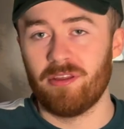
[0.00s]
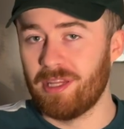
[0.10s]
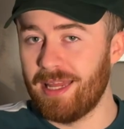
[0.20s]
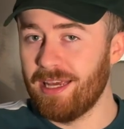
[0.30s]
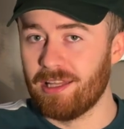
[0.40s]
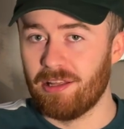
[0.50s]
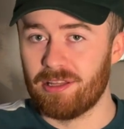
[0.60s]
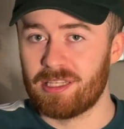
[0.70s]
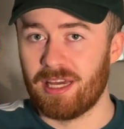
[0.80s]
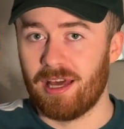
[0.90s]
on the deck a lot of
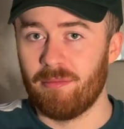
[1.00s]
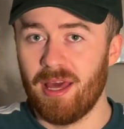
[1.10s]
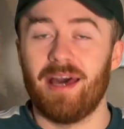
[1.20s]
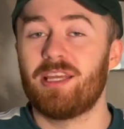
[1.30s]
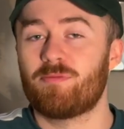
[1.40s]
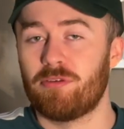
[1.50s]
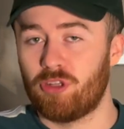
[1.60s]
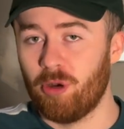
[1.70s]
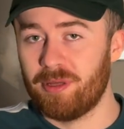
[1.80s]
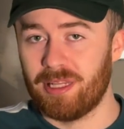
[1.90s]
the time, and it's
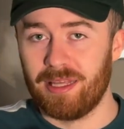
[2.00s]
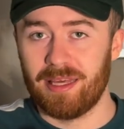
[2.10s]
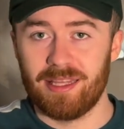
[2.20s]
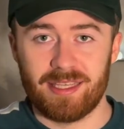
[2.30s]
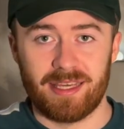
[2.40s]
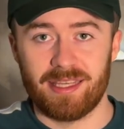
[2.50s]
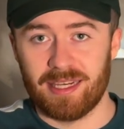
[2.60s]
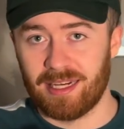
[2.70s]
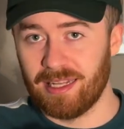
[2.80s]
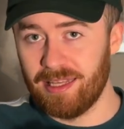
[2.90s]
predominantly a
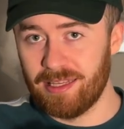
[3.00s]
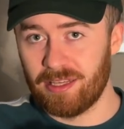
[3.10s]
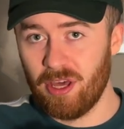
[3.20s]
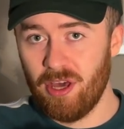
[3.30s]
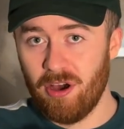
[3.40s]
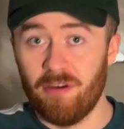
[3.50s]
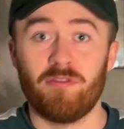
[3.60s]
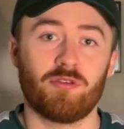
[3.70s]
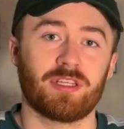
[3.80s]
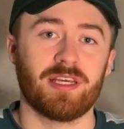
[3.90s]
tiki-taka league,
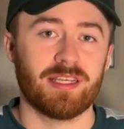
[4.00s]
unfortunately,